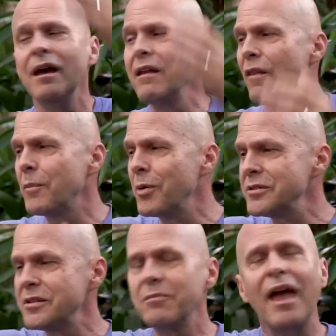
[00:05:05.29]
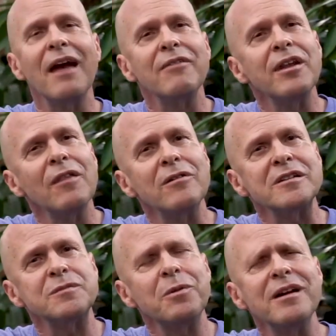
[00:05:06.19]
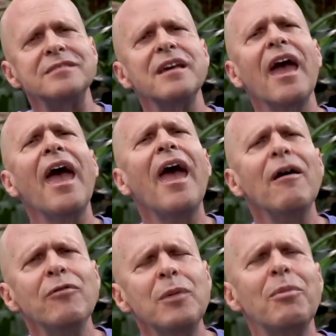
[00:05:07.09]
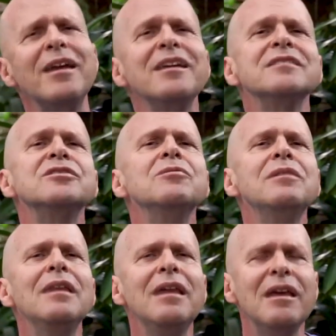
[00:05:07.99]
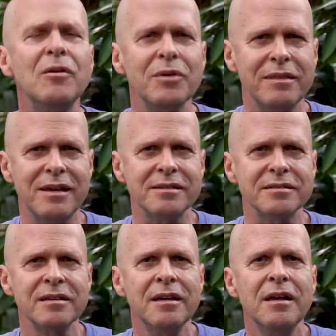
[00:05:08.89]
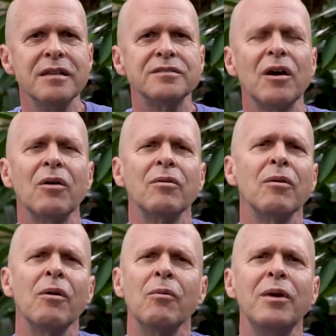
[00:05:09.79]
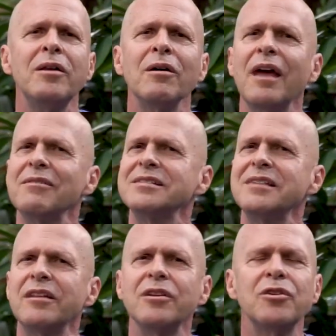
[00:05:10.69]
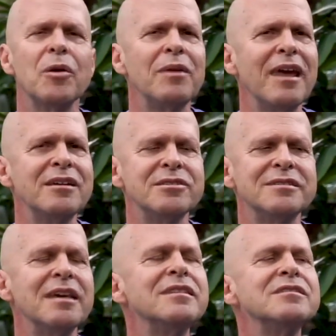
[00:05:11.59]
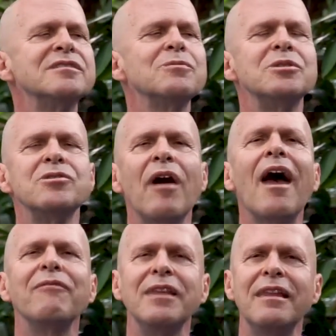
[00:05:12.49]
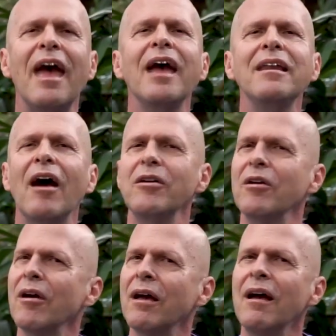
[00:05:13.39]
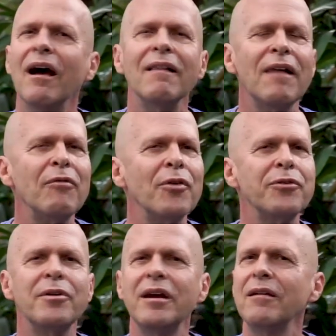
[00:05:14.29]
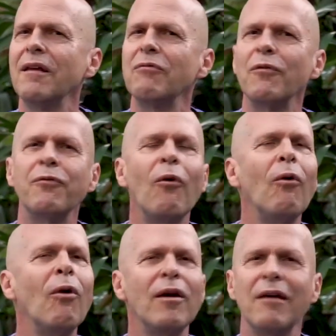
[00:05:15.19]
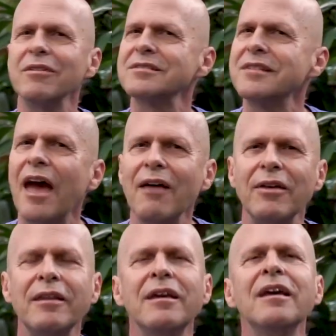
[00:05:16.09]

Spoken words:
Another person may have another experience. Everybody is unique with this. So we don't have a set determination, say this is what you have today, now you're a level 3, level 4, level 7.